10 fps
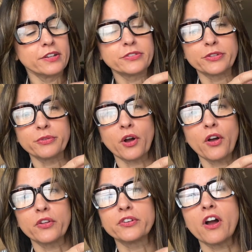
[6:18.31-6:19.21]
to
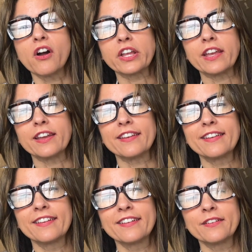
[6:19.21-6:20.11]
call their dog in
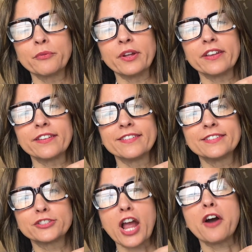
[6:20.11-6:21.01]
when
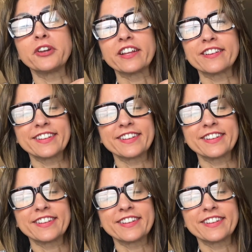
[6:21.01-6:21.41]
shouting